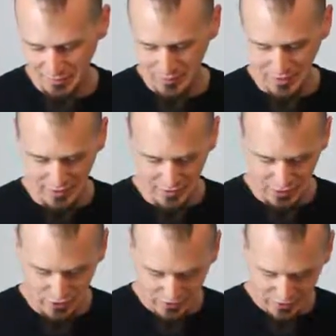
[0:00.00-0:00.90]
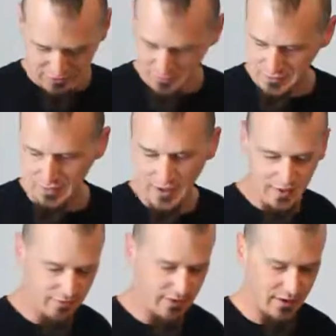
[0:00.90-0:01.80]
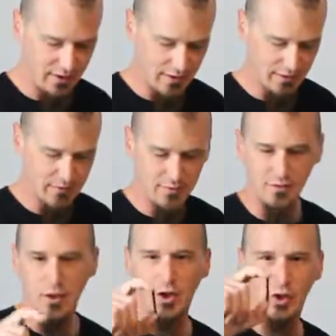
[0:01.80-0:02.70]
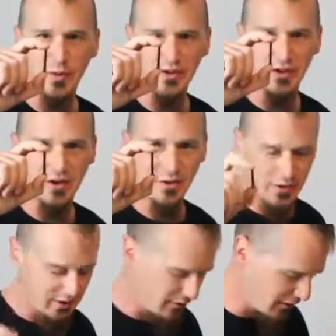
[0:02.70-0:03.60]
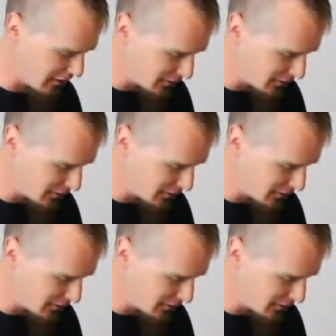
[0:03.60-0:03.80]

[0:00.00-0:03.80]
up the trucks. So I have a longer piece of hardware here that